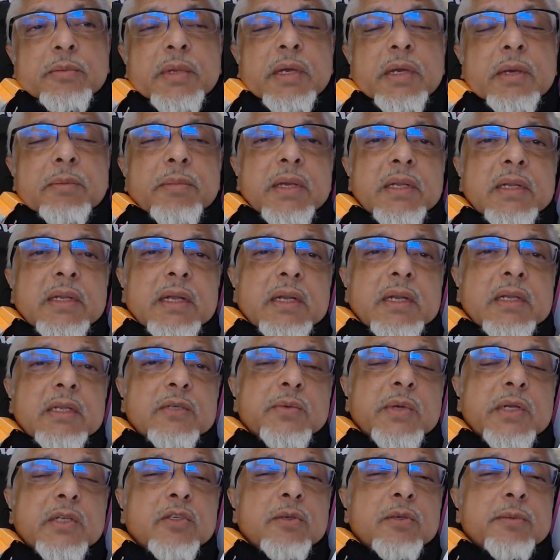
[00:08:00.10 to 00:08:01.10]
could be a big night
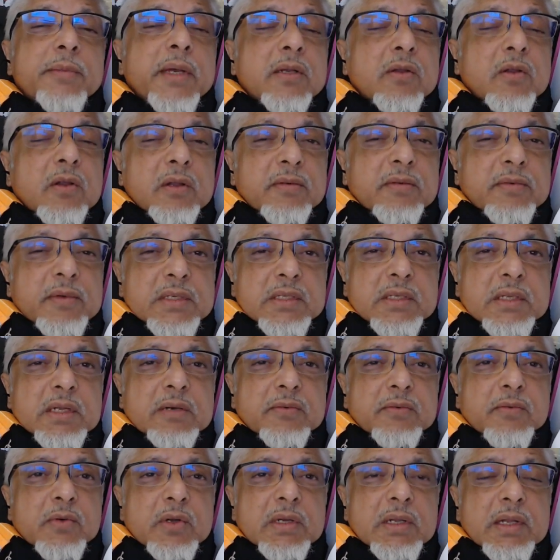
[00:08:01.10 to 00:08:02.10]
as well. So make a lot of
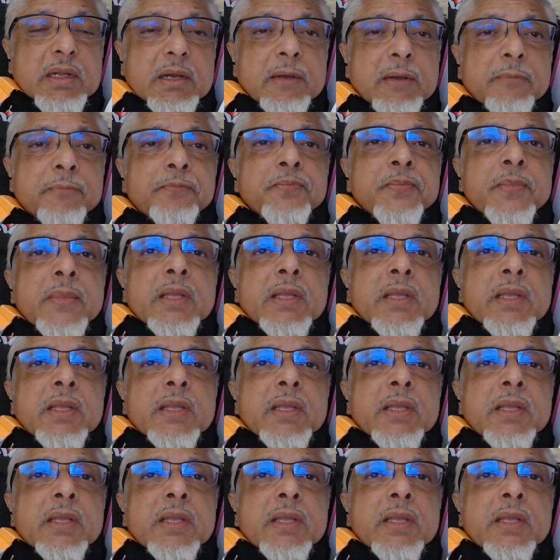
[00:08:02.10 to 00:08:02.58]
astaghfirullah.